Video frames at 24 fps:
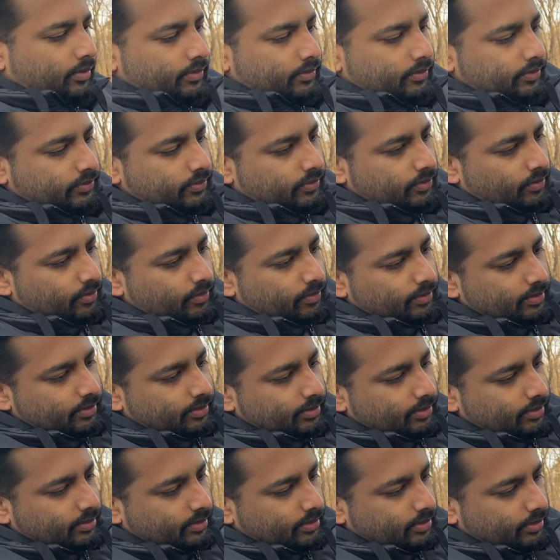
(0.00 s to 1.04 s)
So
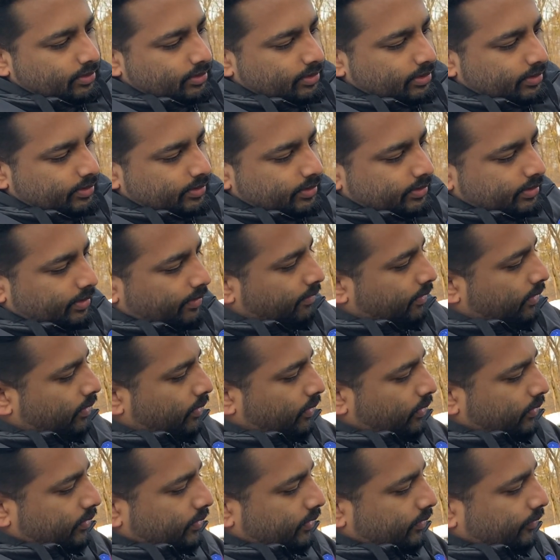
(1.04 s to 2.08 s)
this is our
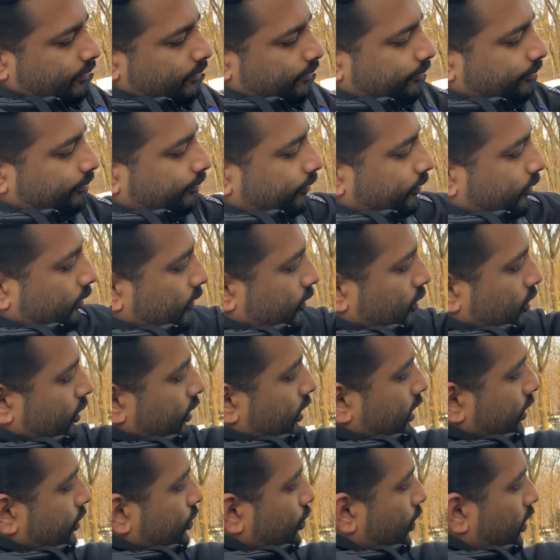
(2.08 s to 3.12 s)
hose. So
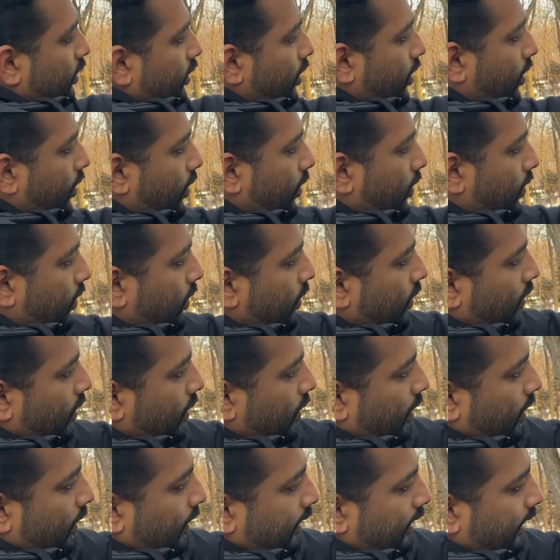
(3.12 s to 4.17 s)
this will go
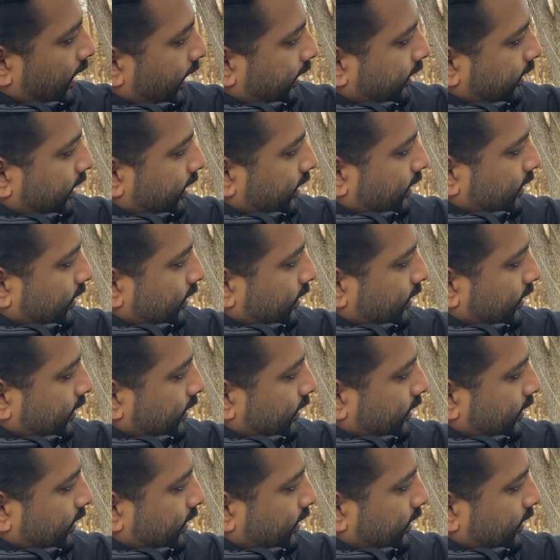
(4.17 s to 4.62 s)
like this.